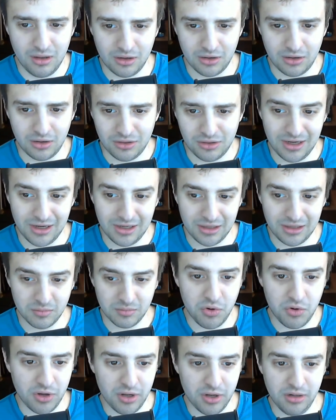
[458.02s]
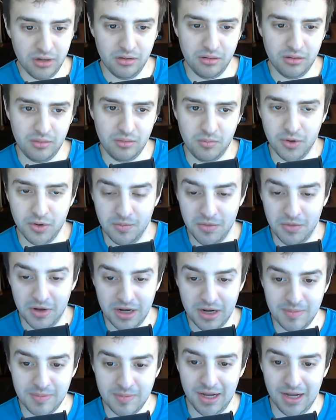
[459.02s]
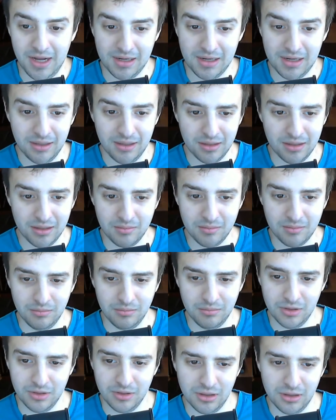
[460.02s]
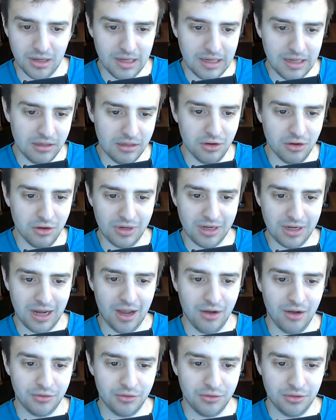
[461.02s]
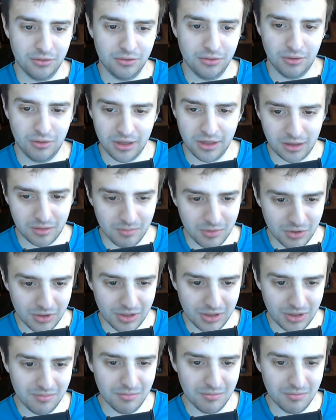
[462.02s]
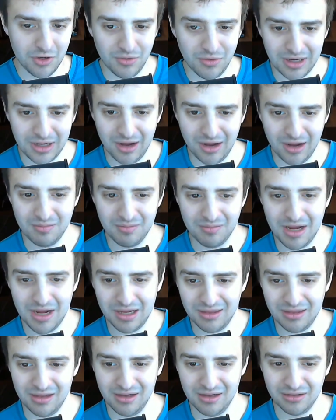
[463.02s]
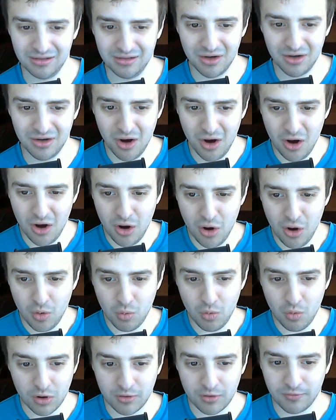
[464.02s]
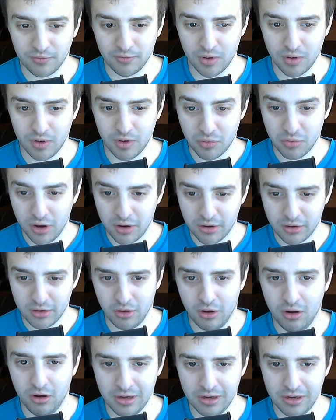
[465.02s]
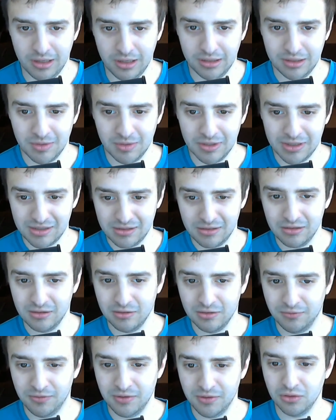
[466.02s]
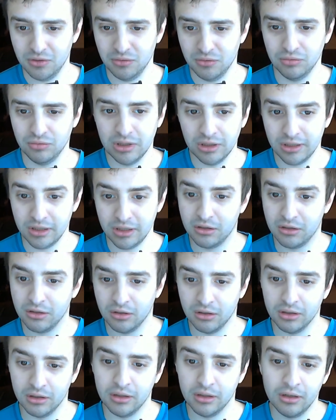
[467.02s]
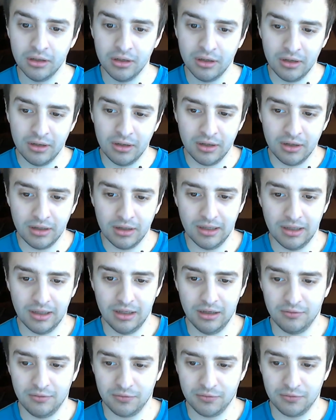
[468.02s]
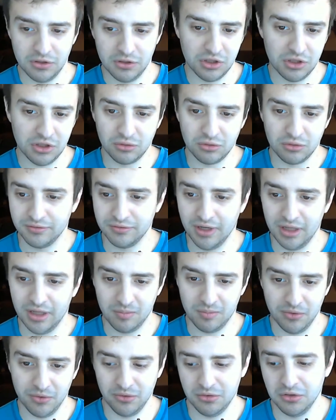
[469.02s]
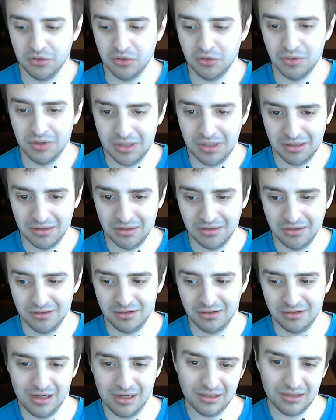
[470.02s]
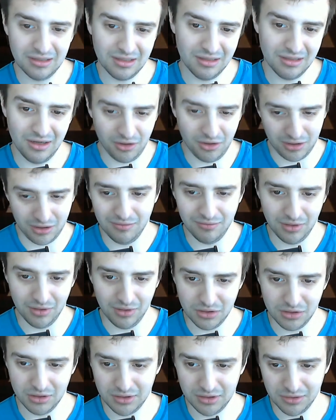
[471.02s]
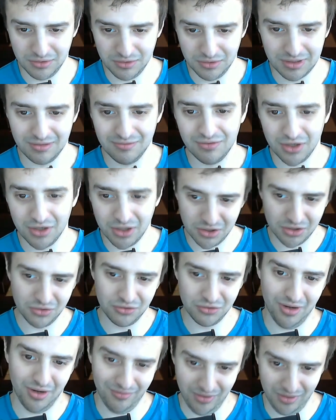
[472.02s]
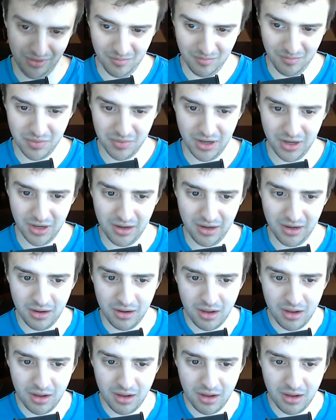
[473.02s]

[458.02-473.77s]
thing to put money behind him, knowing how to run a community, knowing how to make things work for a broader audience, but still feel really good for the general developer doing things in their convention. So it's convention-driven, but